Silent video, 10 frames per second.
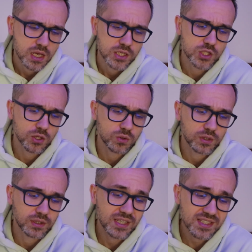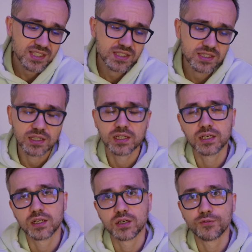So this is
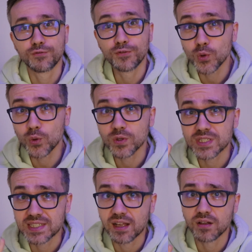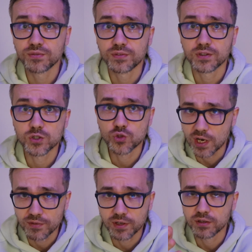full self
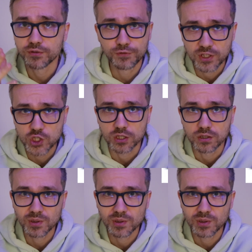self-driving feature?